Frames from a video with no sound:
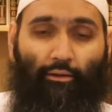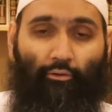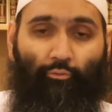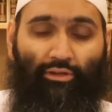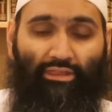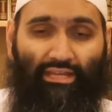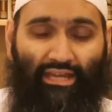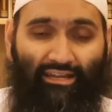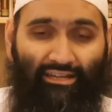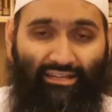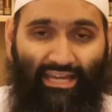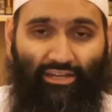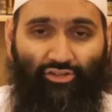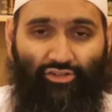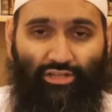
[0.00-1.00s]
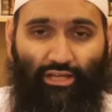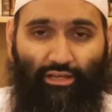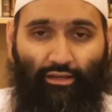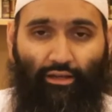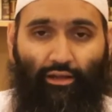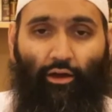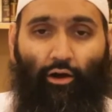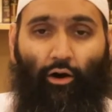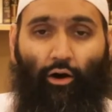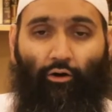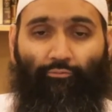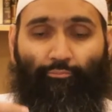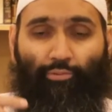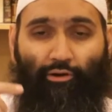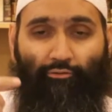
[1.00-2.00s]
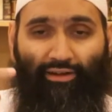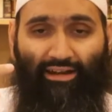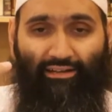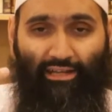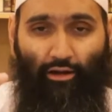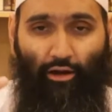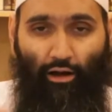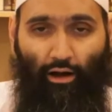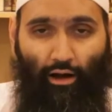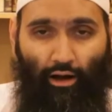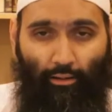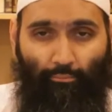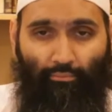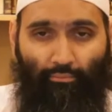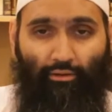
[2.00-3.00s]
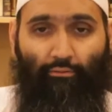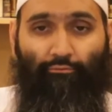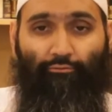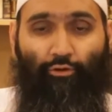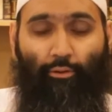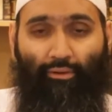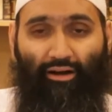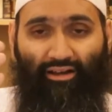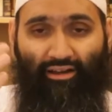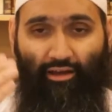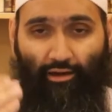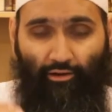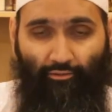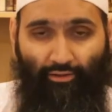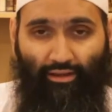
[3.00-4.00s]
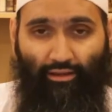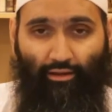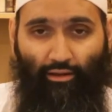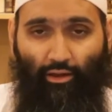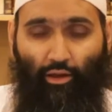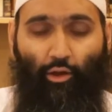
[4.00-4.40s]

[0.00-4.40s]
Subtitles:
with the intention of preventing harm from occurring